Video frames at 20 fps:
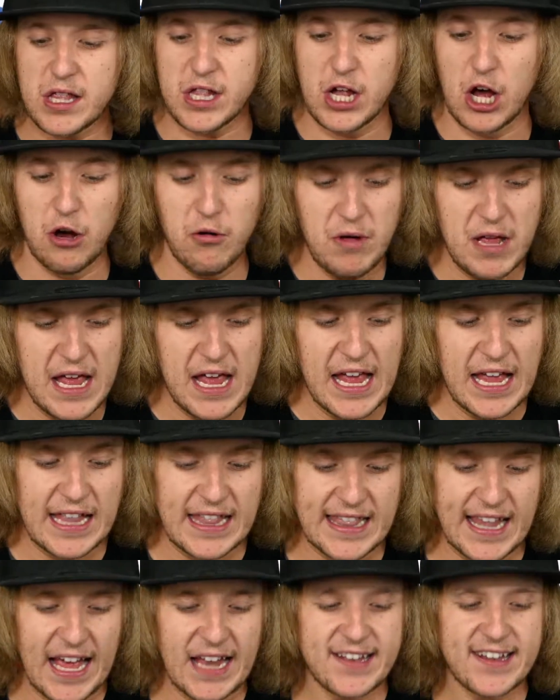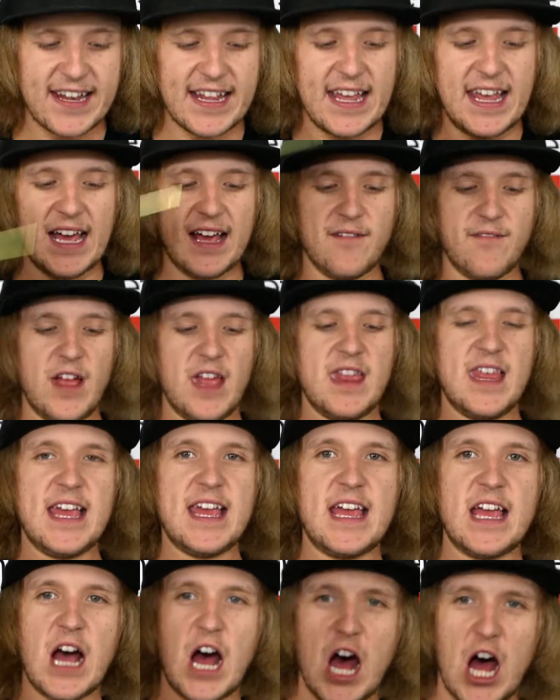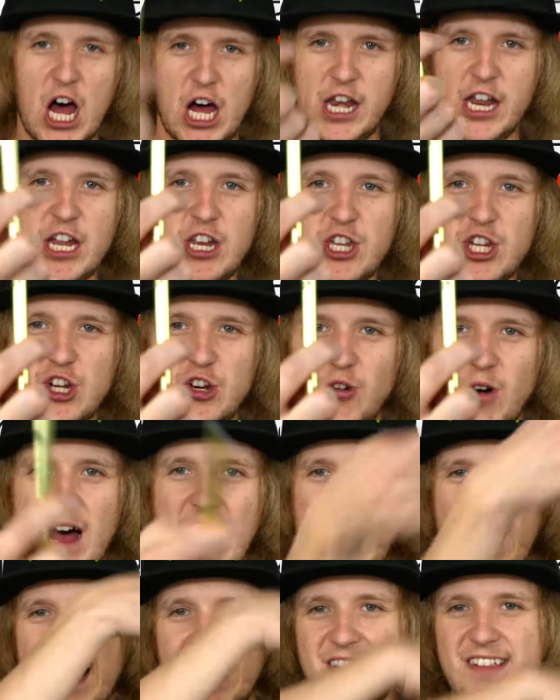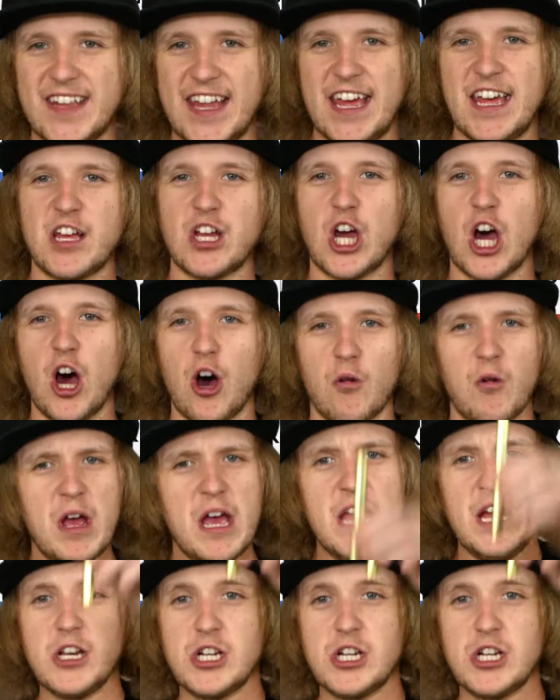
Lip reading: so let's give the Honeydew Ice a go.